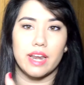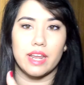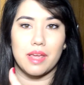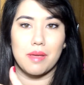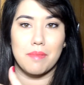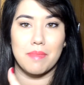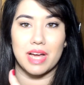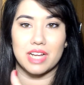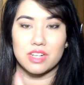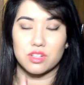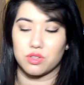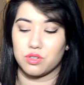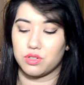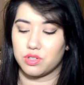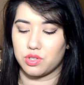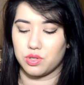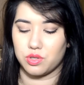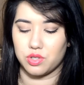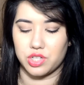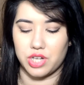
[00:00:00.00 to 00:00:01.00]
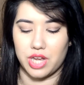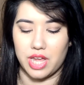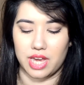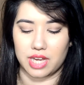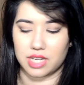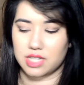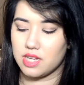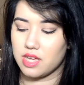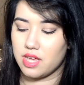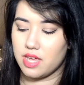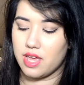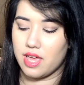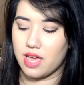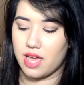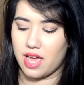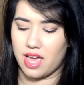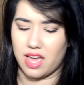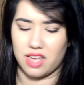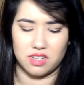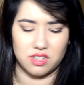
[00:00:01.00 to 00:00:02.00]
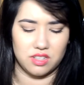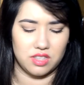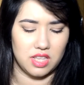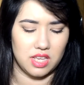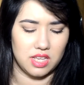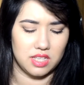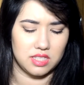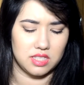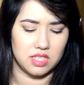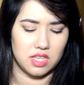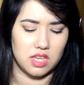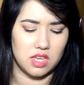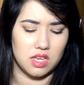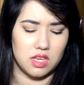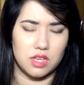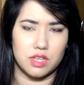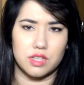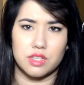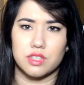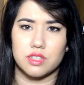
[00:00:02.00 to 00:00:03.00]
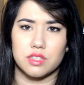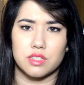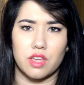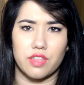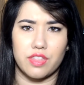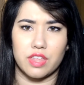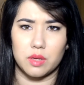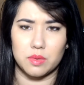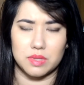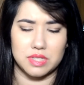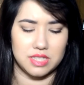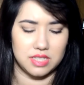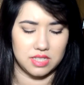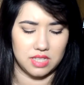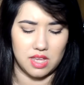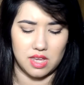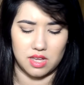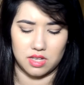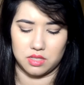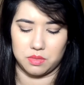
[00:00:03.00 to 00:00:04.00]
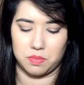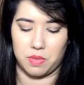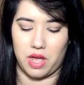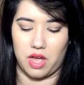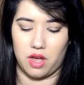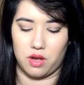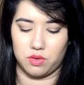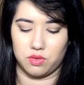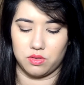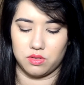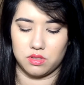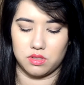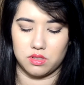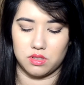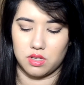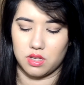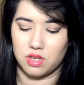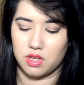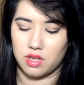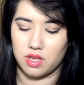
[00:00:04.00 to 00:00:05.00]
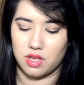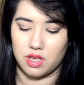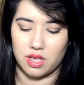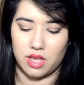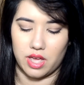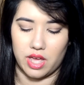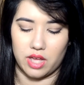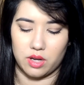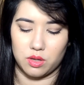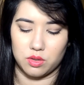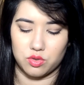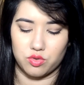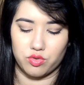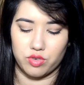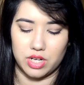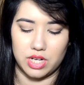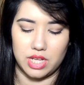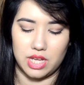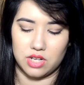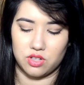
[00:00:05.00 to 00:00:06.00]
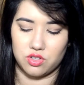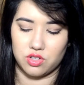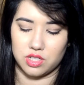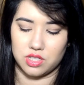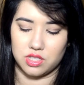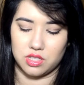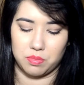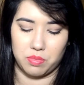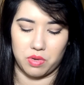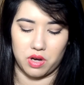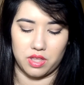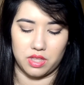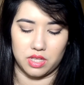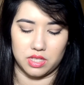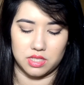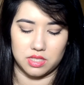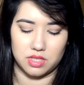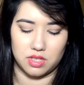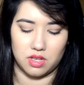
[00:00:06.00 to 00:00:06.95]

a matte contour shade, and this is, I think it was £6, and I was really interested by this